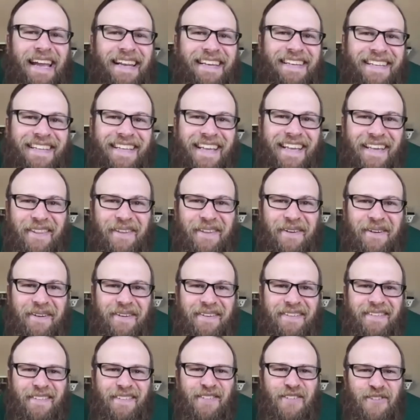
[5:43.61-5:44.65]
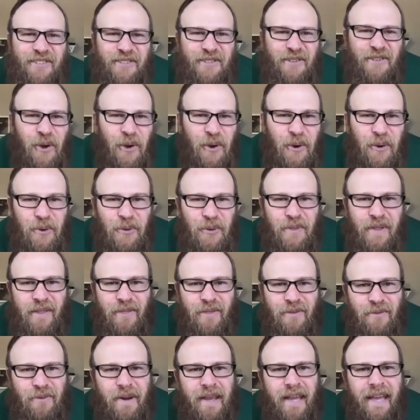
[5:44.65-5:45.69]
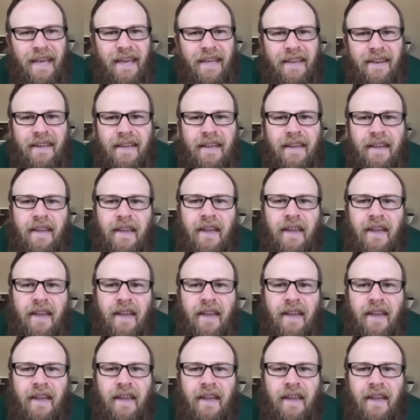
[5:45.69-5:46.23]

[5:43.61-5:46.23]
together and sew the thread